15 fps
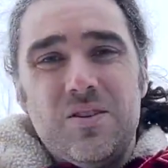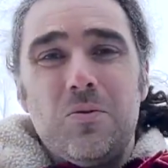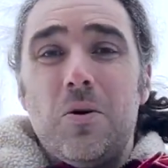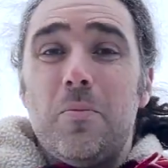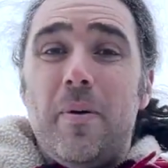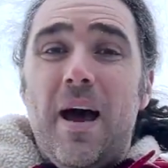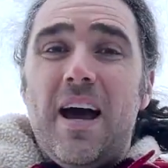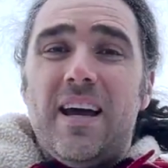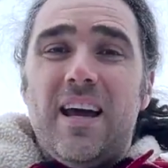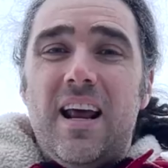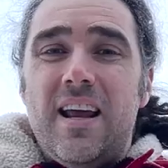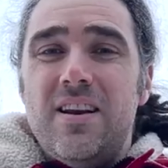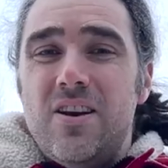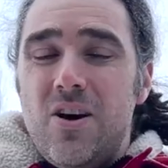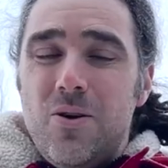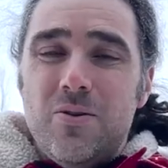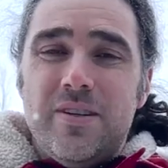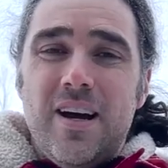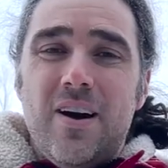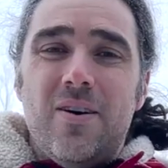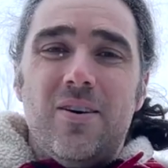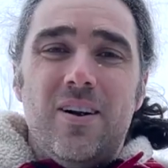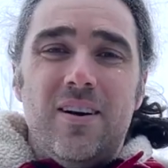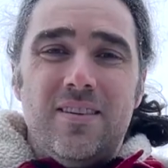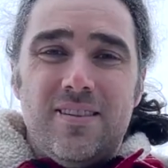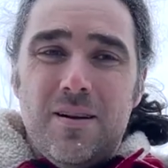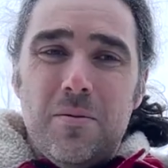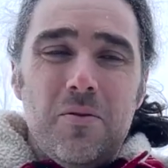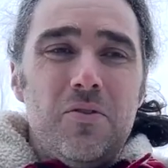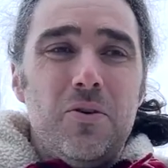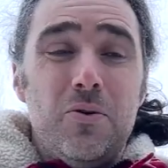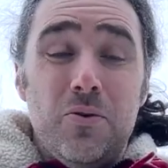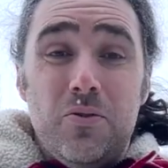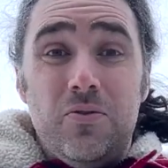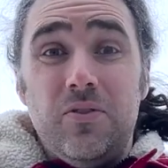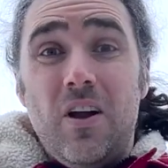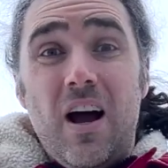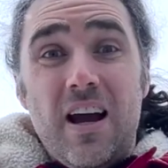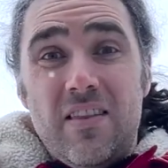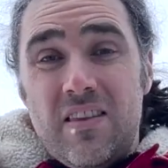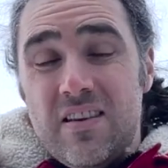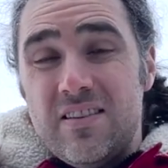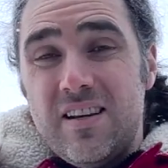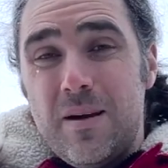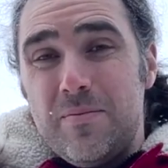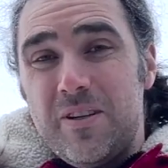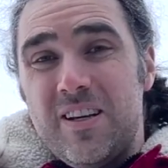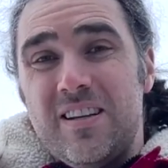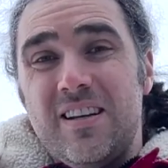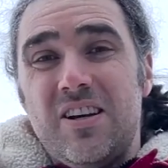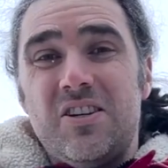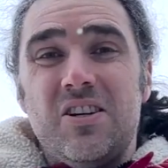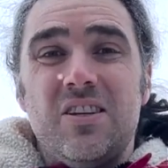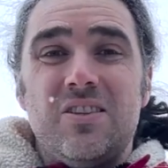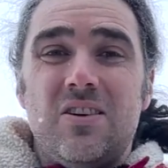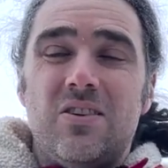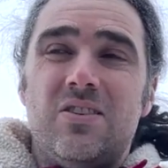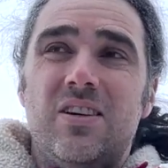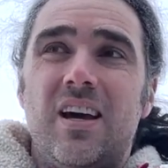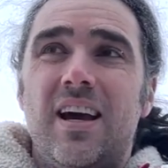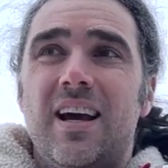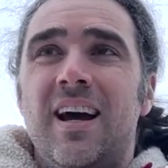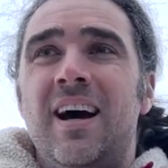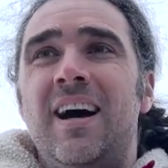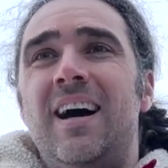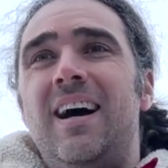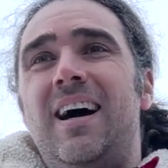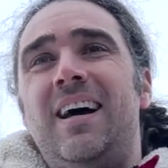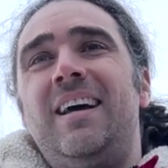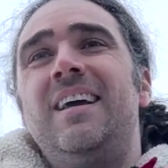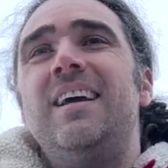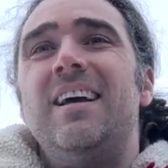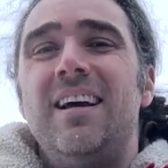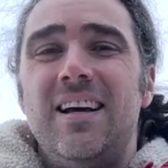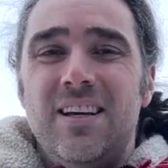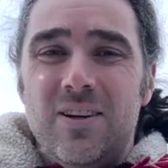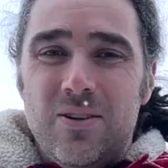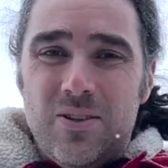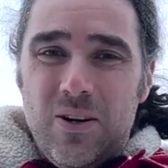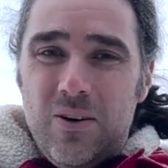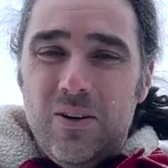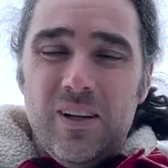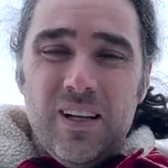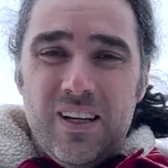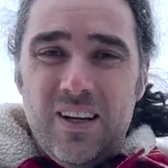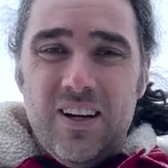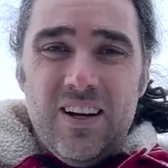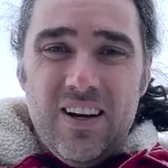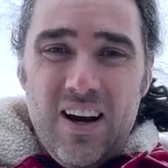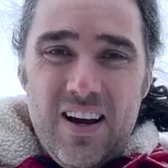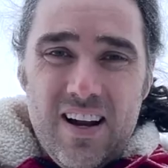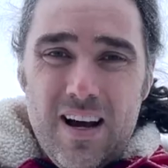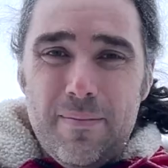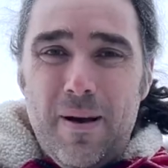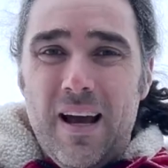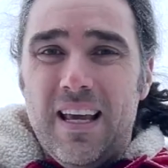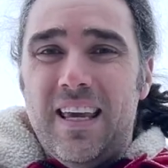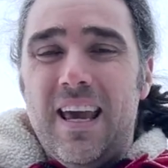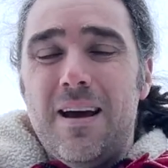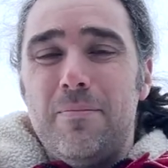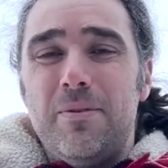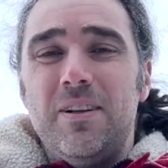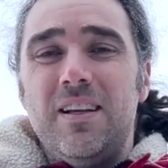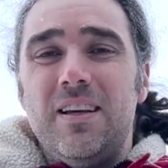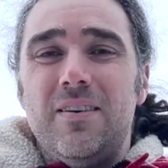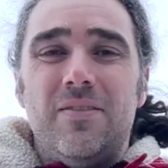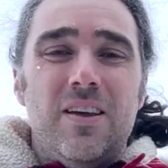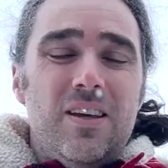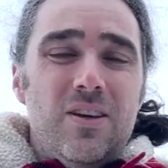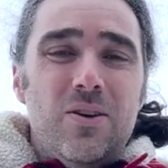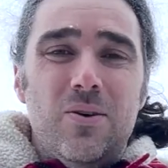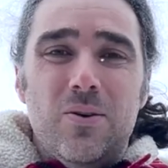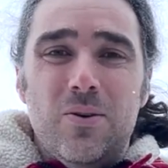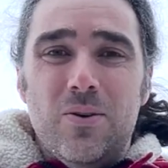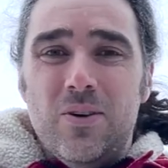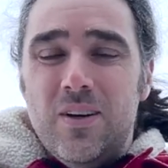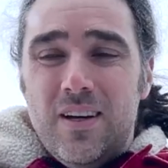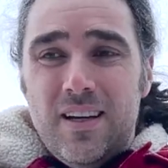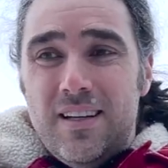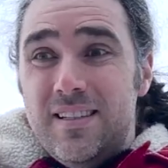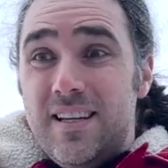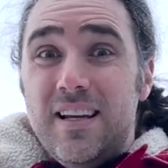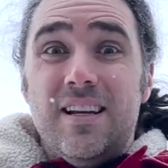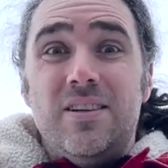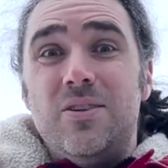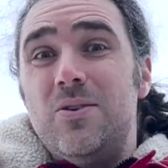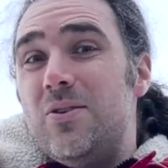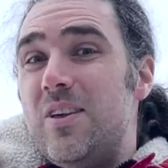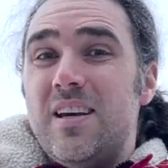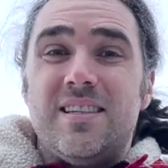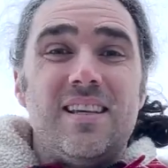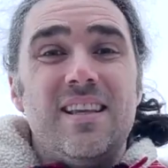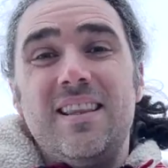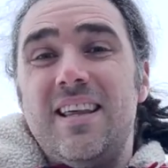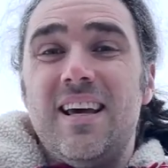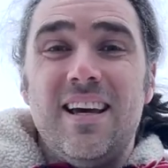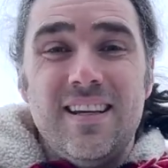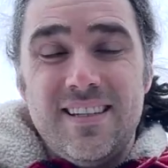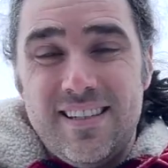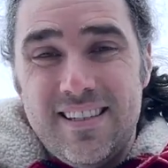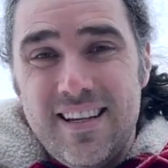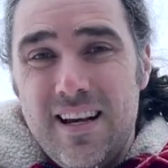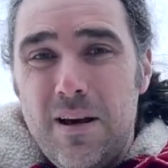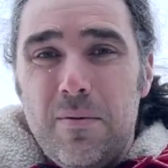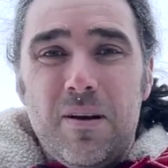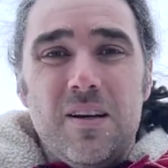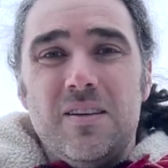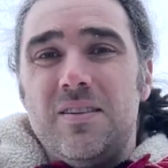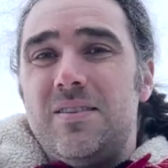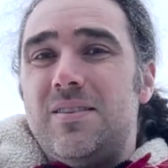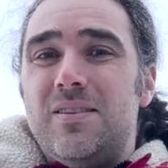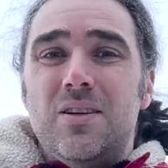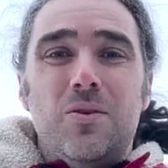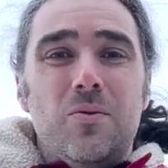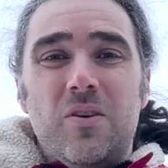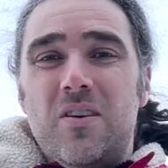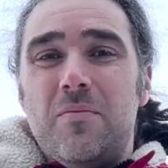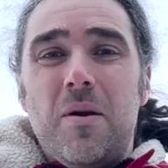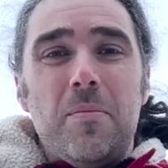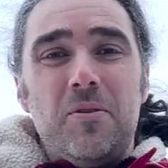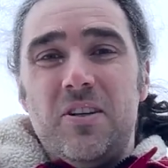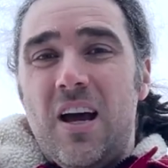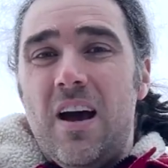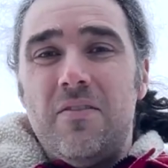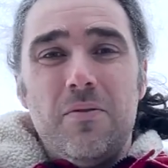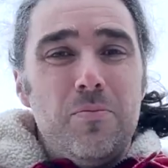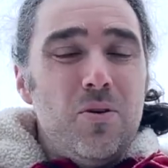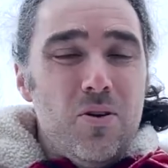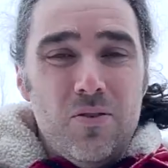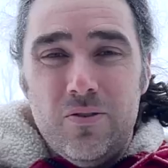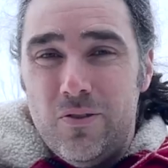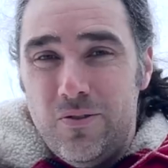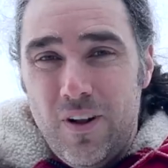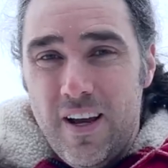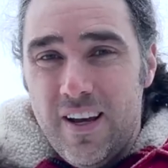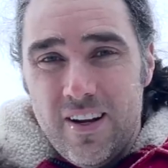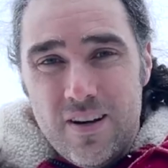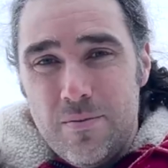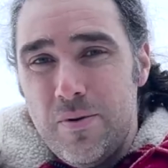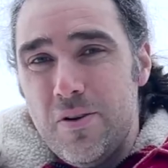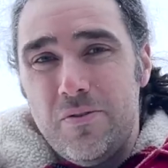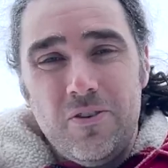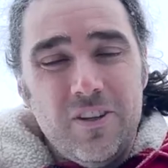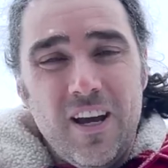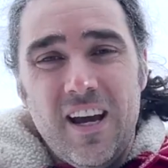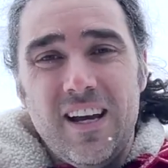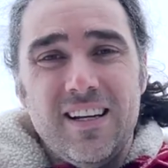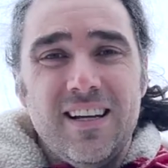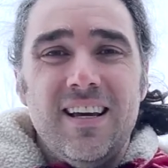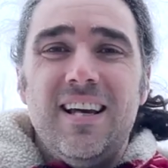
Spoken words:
so we're back, and no doubt some of you who fly in these types of conditions are saying, ha, you totally could have gone up. I can't believe that you didn't do this and this, because you would have been able to have a beautiful flight on a beautiful night.